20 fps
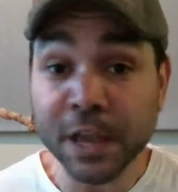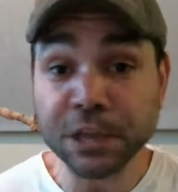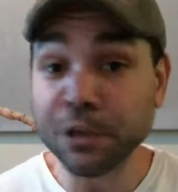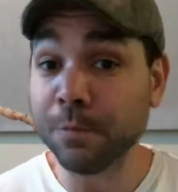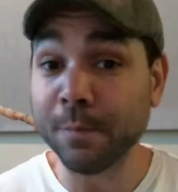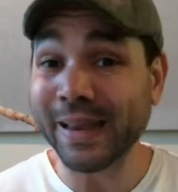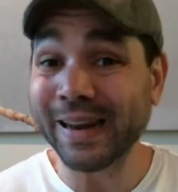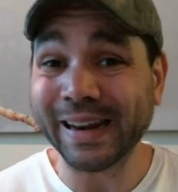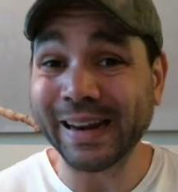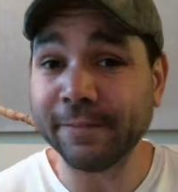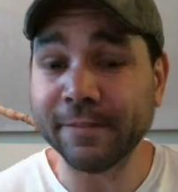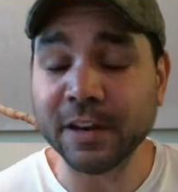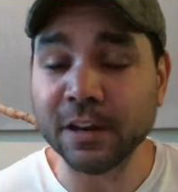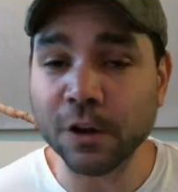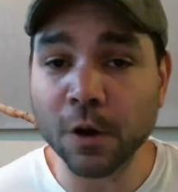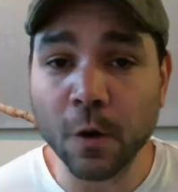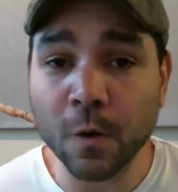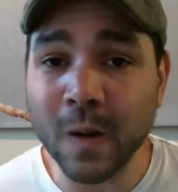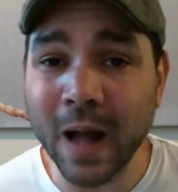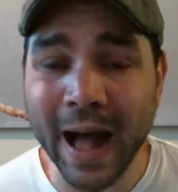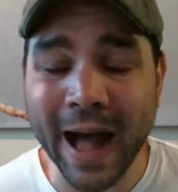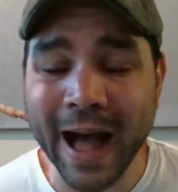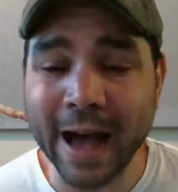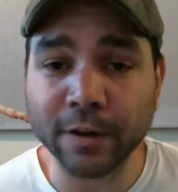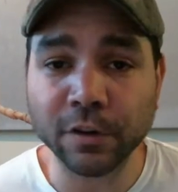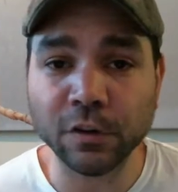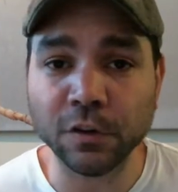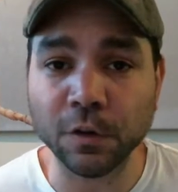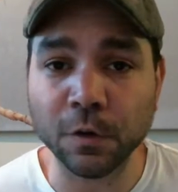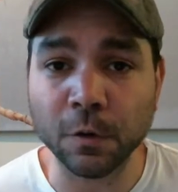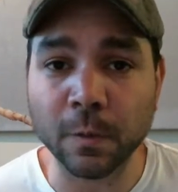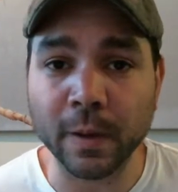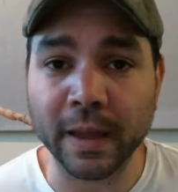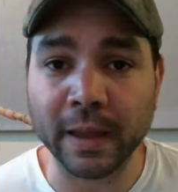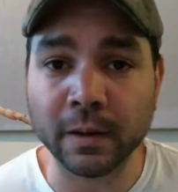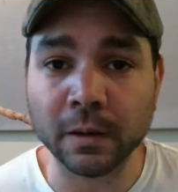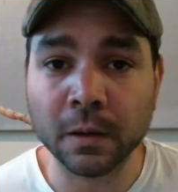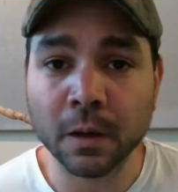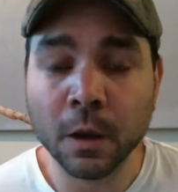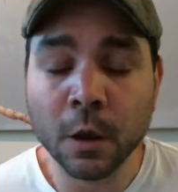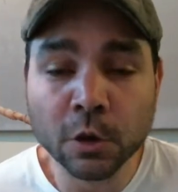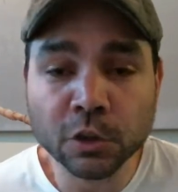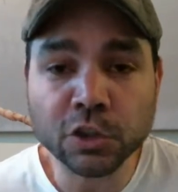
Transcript: you may not even know how to do it.